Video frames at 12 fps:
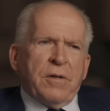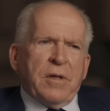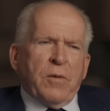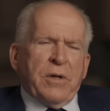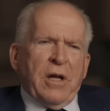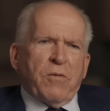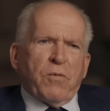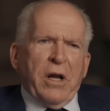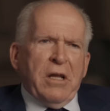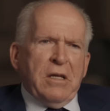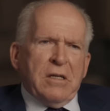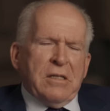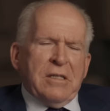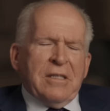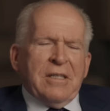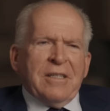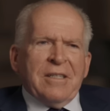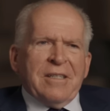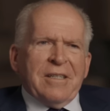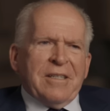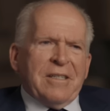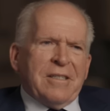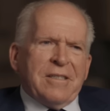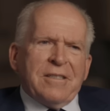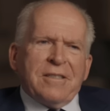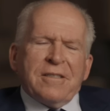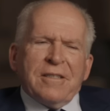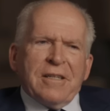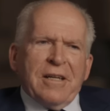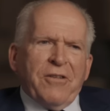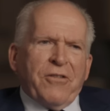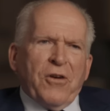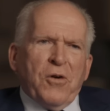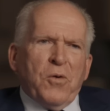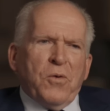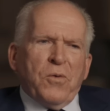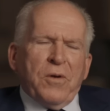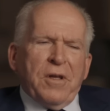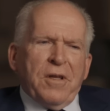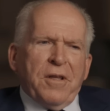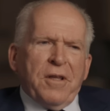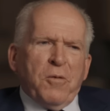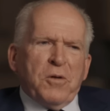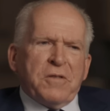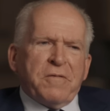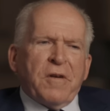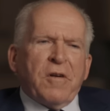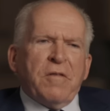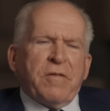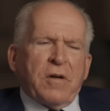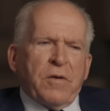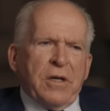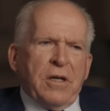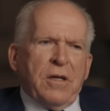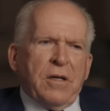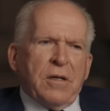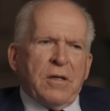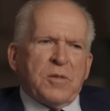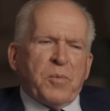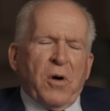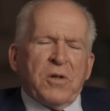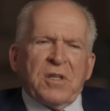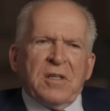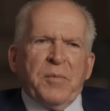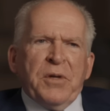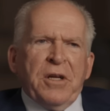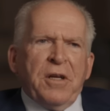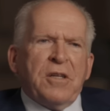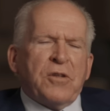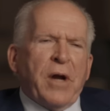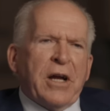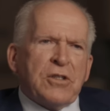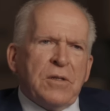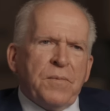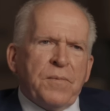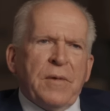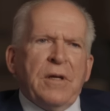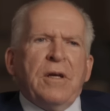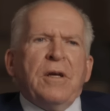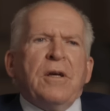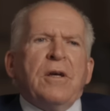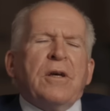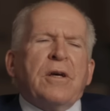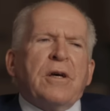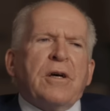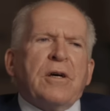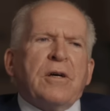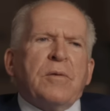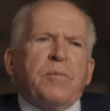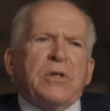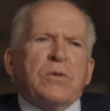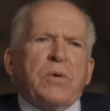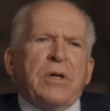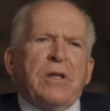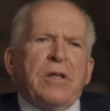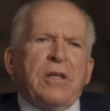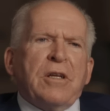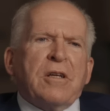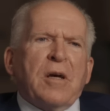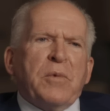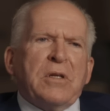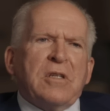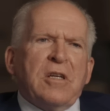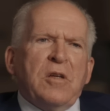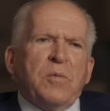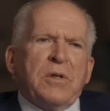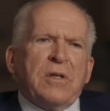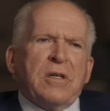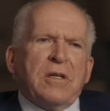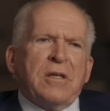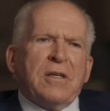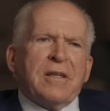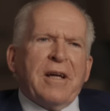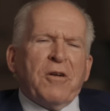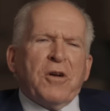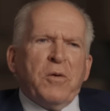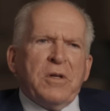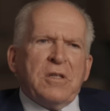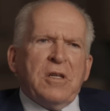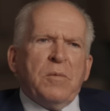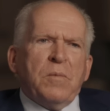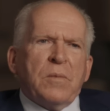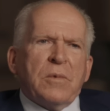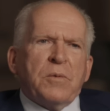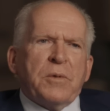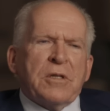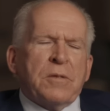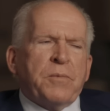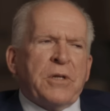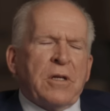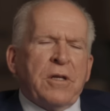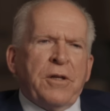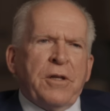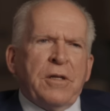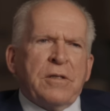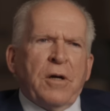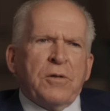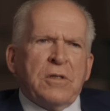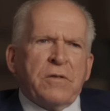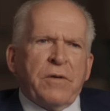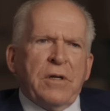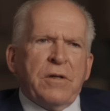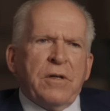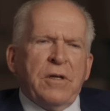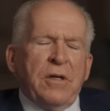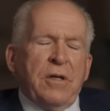They were not ready. And so there was very, very sparse and limited interaction between the incoming team and the outgoing team, particularly on the intelligence front.